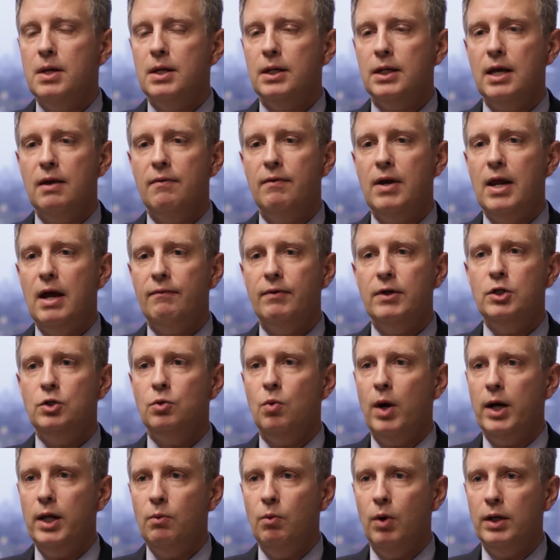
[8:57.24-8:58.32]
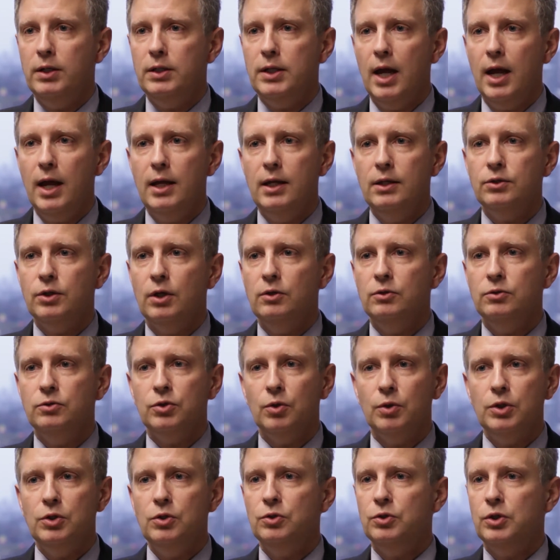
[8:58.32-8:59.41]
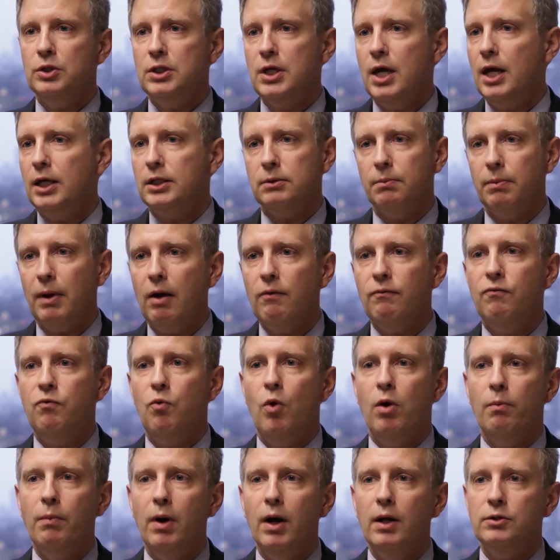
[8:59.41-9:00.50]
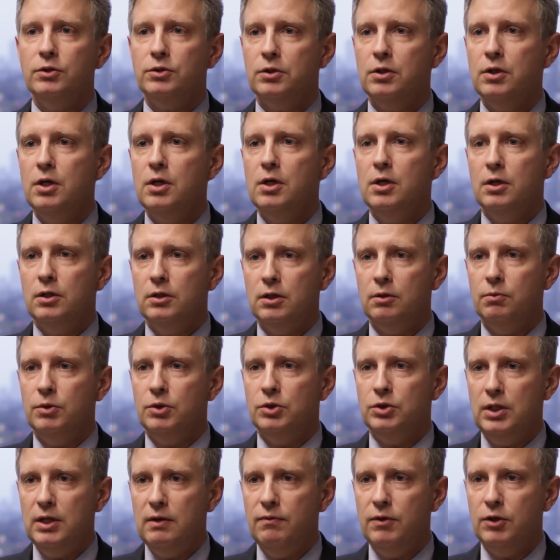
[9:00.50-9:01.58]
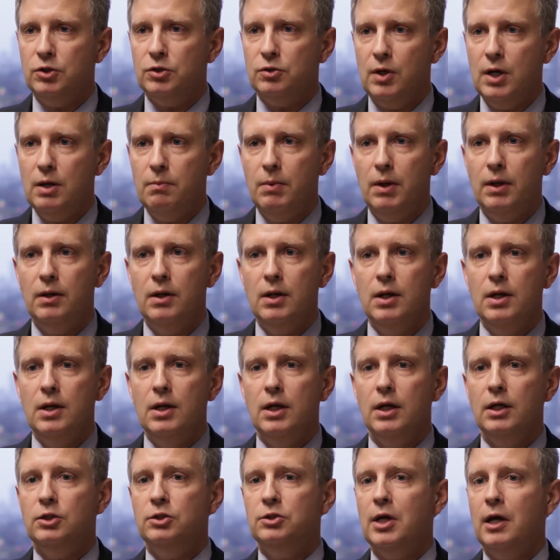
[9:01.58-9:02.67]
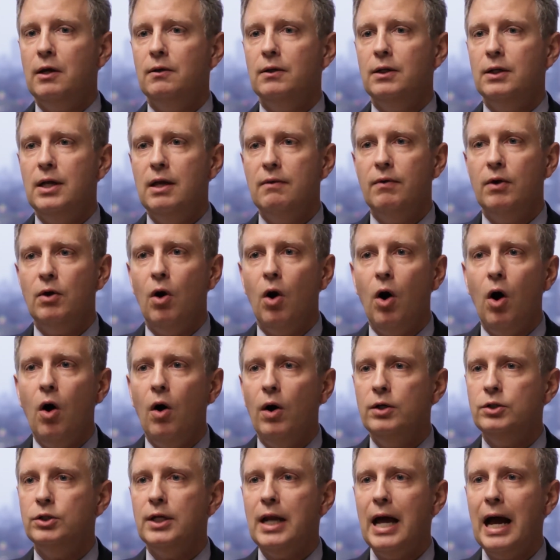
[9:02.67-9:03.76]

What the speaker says: given every 21 days, and so it usually takes about 4 months to receive this treatment. It's generally given all as an